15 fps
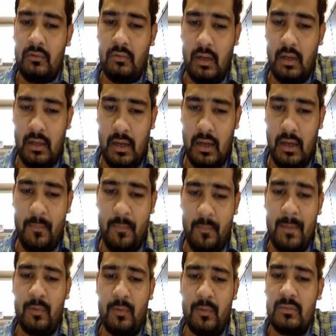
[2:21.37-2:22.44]
Of
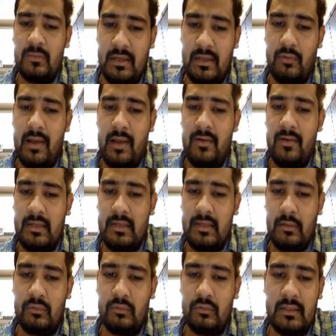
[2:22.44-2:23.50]
approximately 1280 to
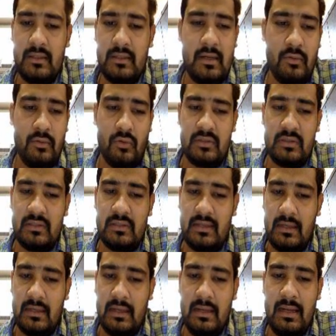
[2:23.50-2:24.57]
1300 euros in the
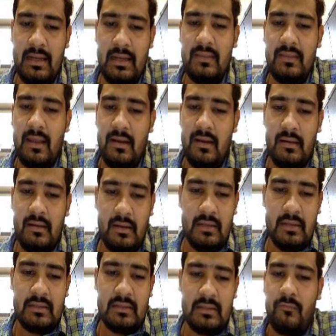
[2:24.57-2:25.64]
second year, and then it's
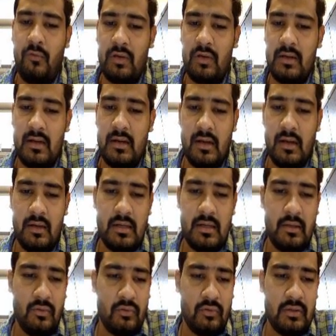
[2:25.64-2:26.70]
around 1400
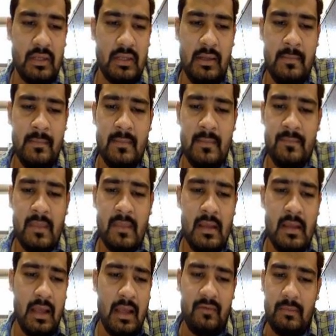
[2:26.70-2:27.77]
euros in the
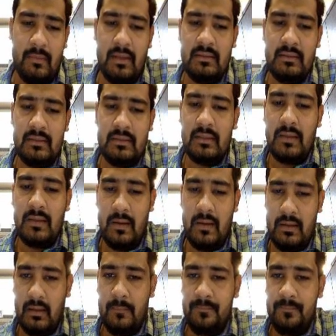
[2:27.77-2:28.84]
every month in the third year.